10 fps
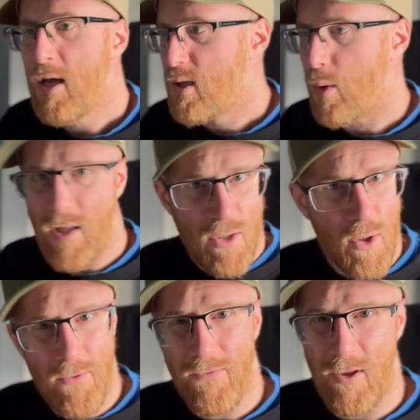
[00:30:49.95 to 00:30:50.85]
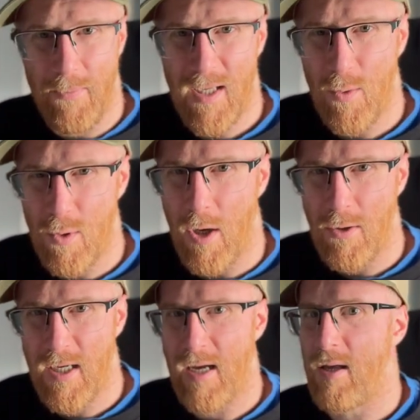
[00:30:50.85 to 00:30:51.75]
So while the two fundamentals go
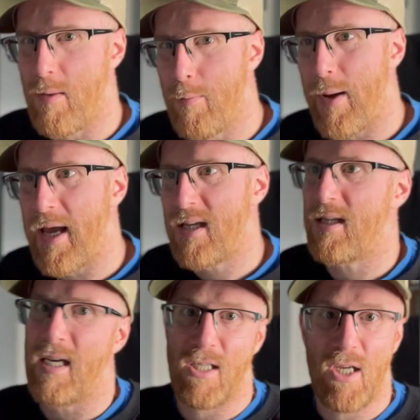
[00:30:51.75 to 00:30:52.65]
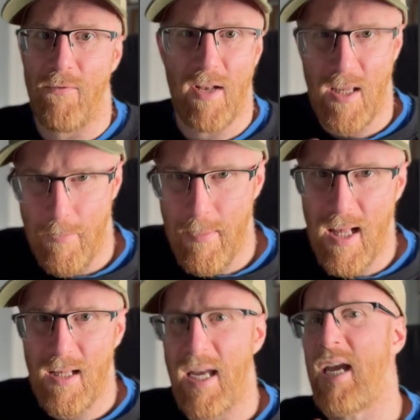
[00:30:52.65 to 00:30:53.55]
together, the bass is generally the melody.